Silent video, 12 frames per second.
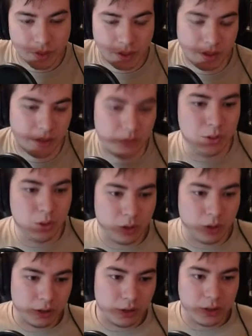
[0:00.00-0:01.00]
gives you 2
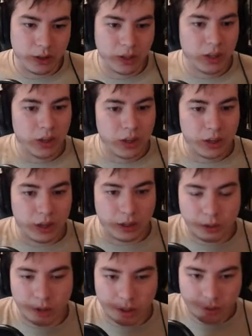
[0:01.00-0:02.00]
cards. You get
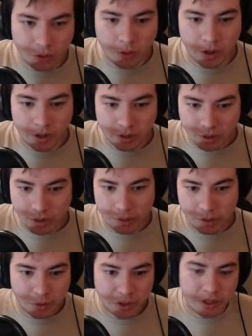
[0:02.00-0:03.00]
2 cards for 1.
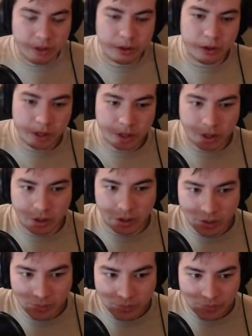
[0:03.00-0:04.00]
You draw a
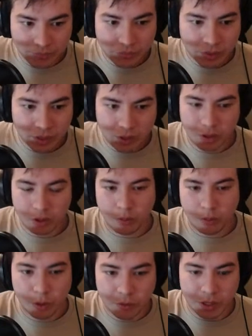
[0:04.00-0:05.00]
card. You get to
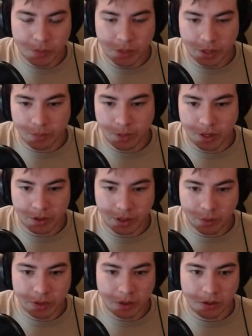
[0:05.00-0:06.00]
remove something
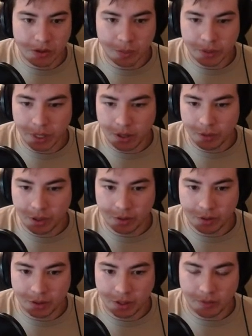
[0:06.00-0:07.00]
immediately without using a plate, without
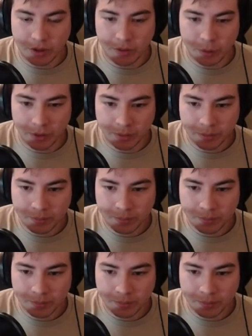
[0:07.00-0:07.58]
using an evolve point.